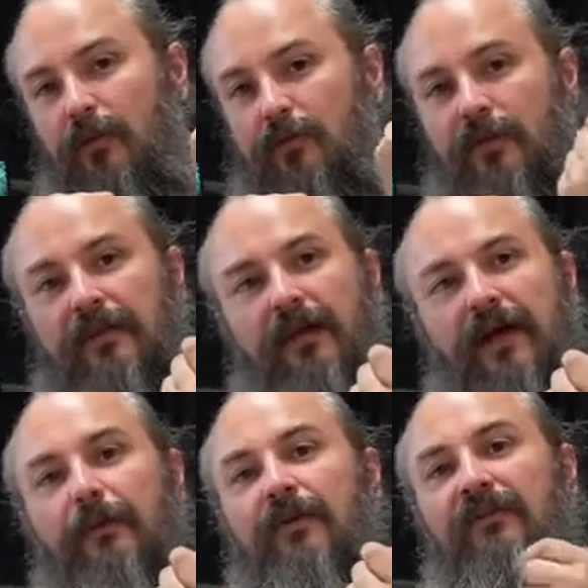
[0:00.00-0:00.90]
would be the
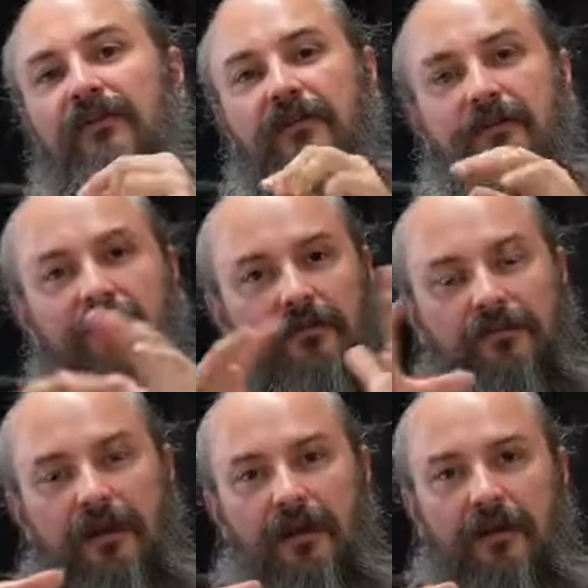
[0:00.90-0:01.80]
epicenter
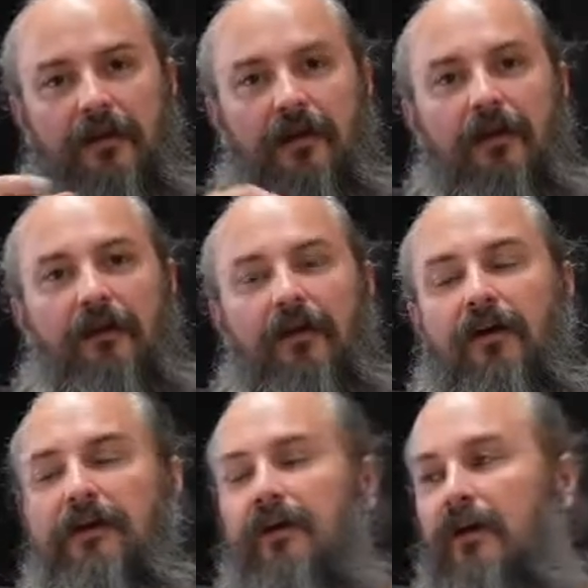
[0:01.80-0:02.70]
of that
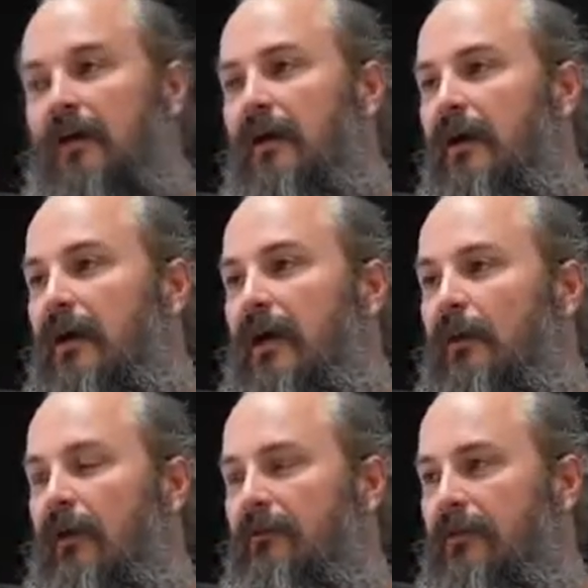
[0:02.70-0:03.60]
area.
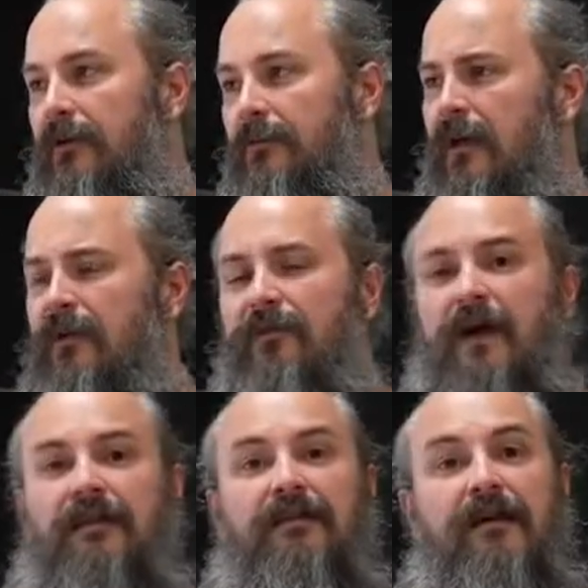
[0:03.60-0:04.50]
However, if
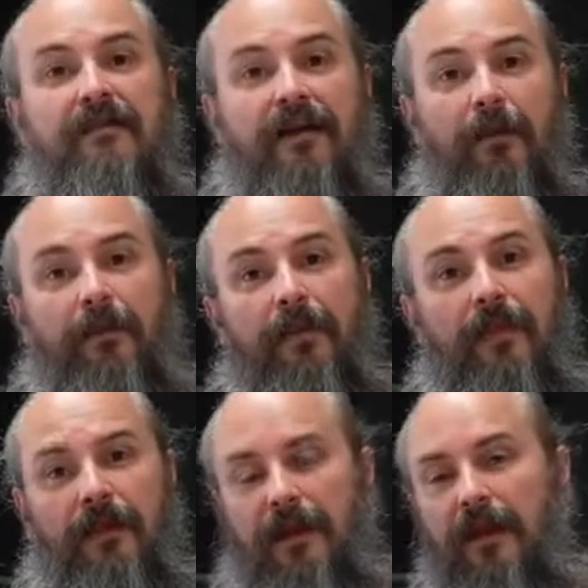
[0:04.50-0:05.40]
that does happen,
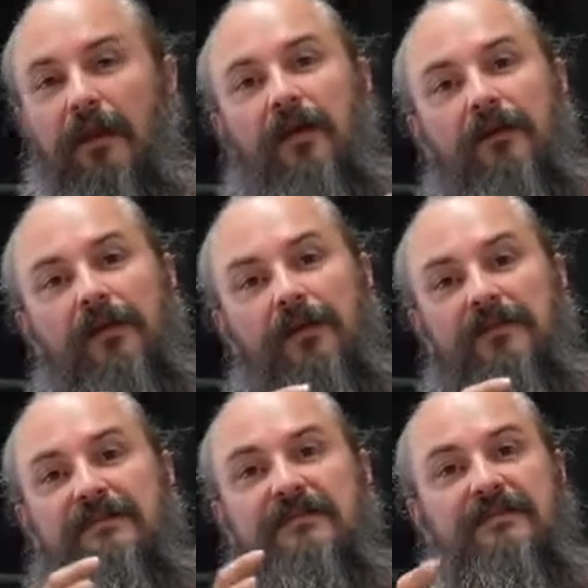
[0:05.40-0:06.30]
then any other
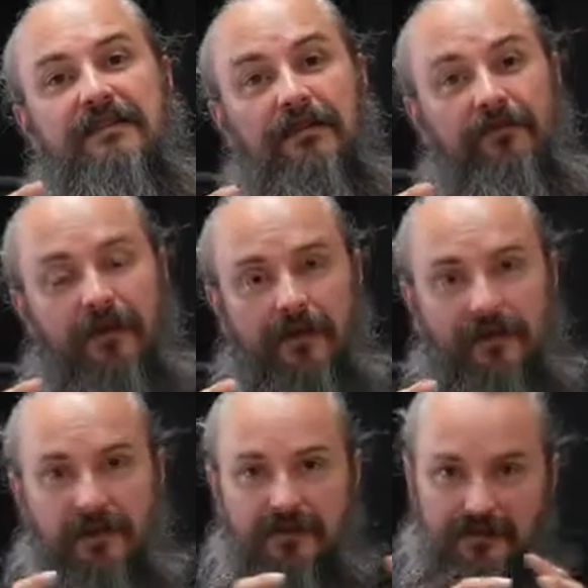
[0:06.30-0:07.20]
existing
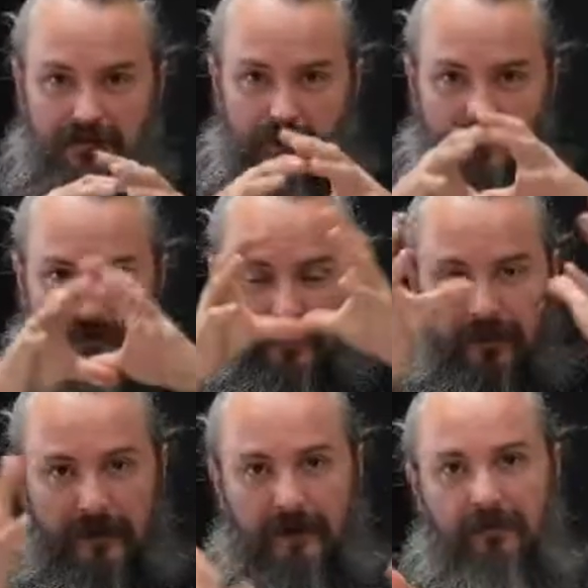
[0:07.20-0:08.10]
validations
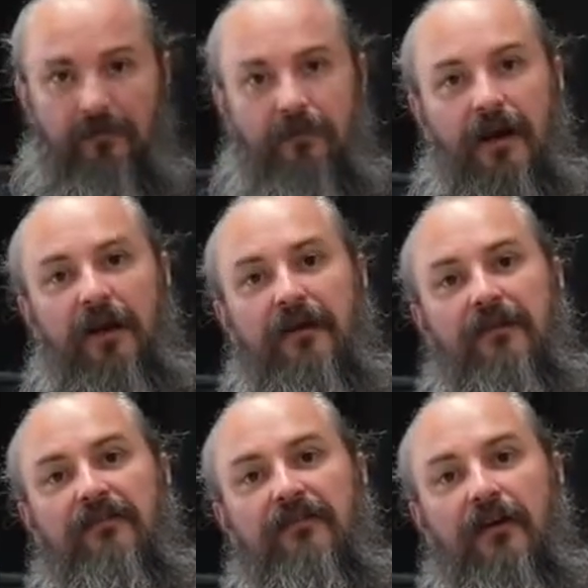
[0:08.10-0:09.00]
within that
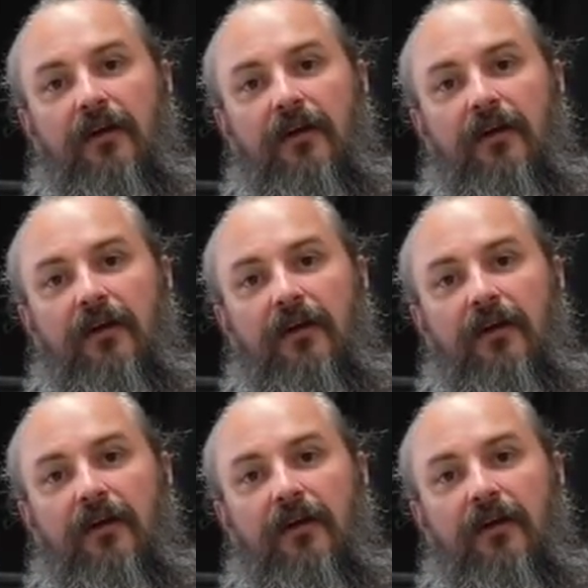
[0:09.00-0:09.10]
radius